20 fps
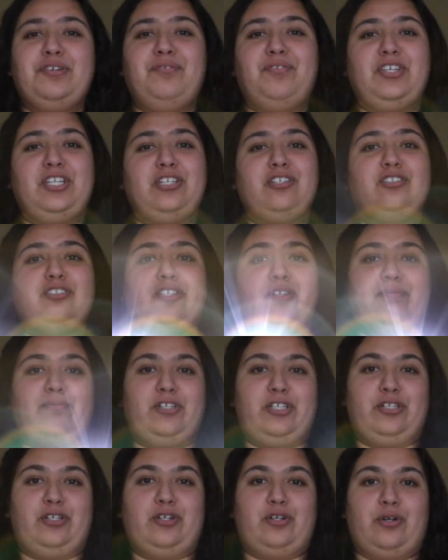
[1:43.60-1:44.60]
your videos are
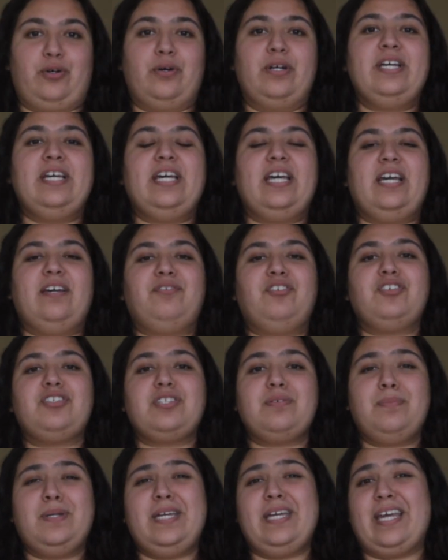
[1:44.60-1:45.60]
vertical. If you
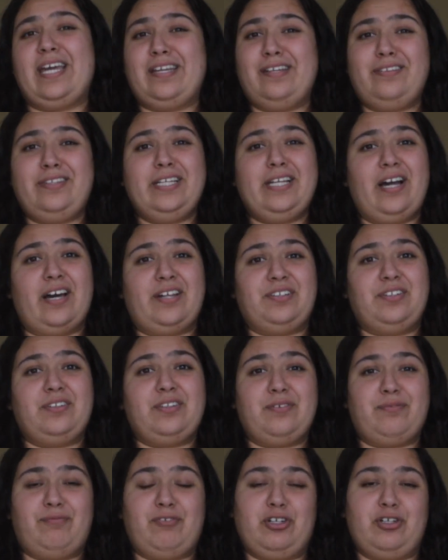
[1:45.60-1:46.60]
submit anything other
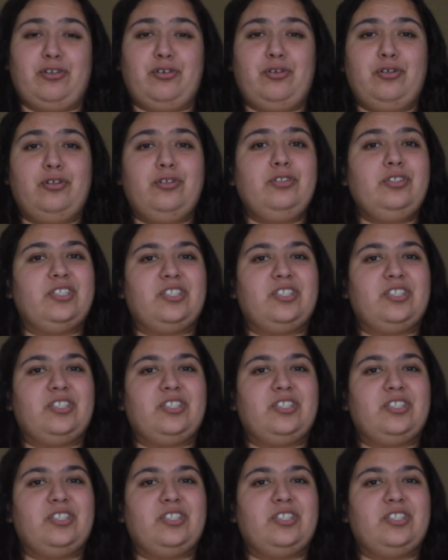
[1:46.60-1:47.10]
than vertical,